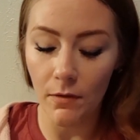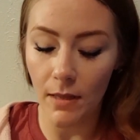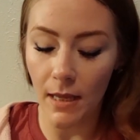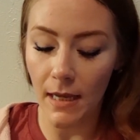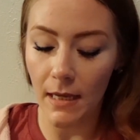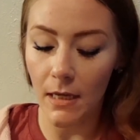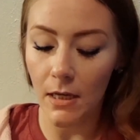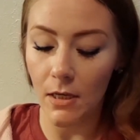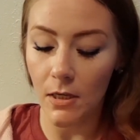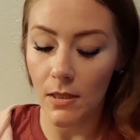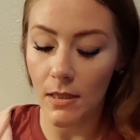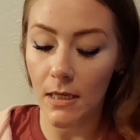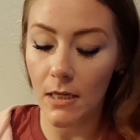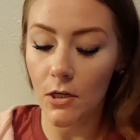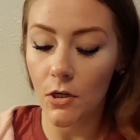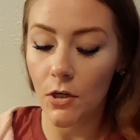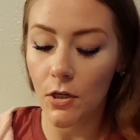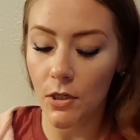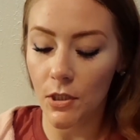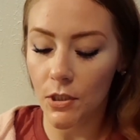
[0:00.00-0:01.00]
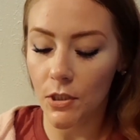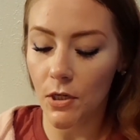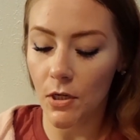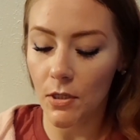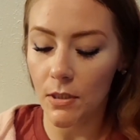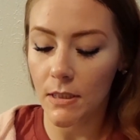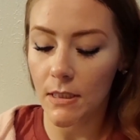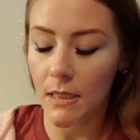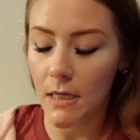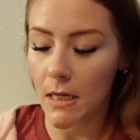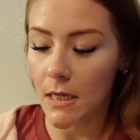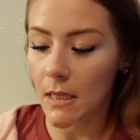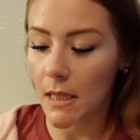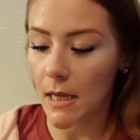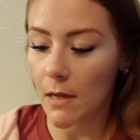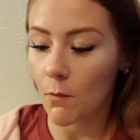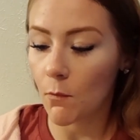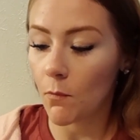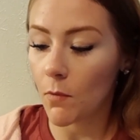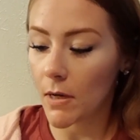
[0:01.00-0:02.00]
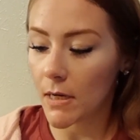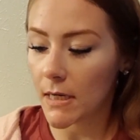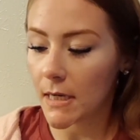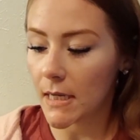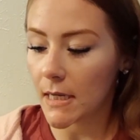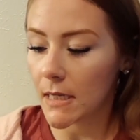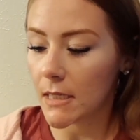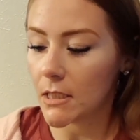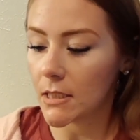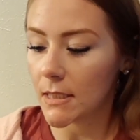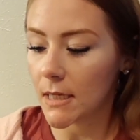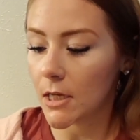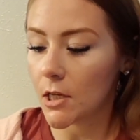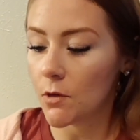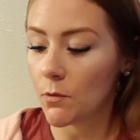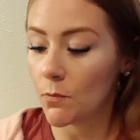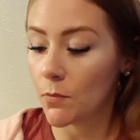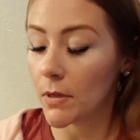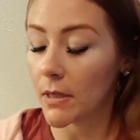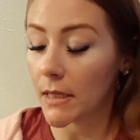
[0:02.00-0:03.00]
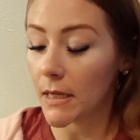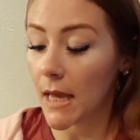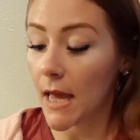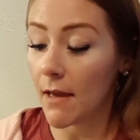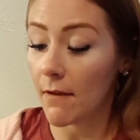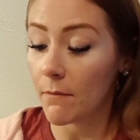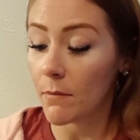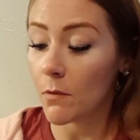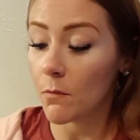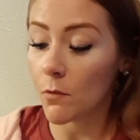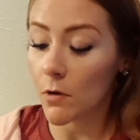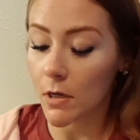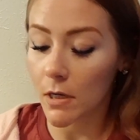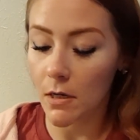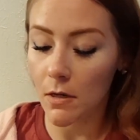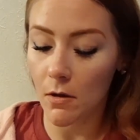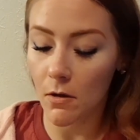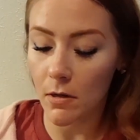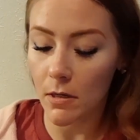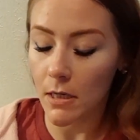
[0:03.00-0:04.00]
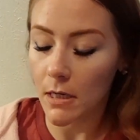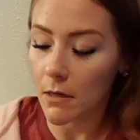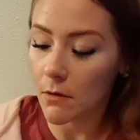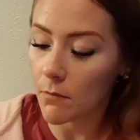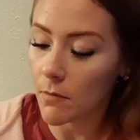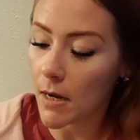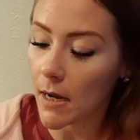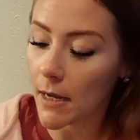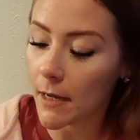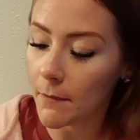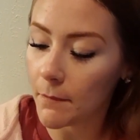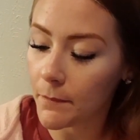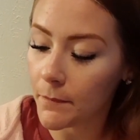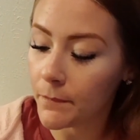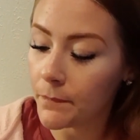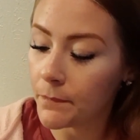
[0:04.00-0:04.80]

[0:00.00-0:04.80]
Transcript: Like then you're going to start seeing like what it is like you really have been working on here, right?